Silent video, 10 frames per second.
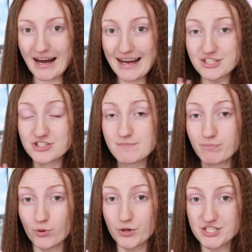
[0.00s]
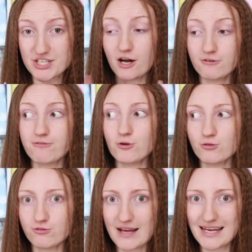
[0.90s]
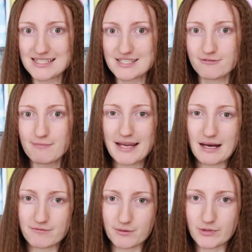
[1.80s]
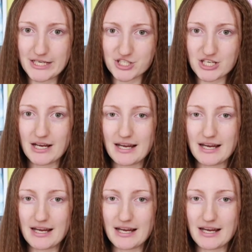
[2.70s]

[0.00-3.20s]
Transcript: I actually bought a full face of makeup from Wish.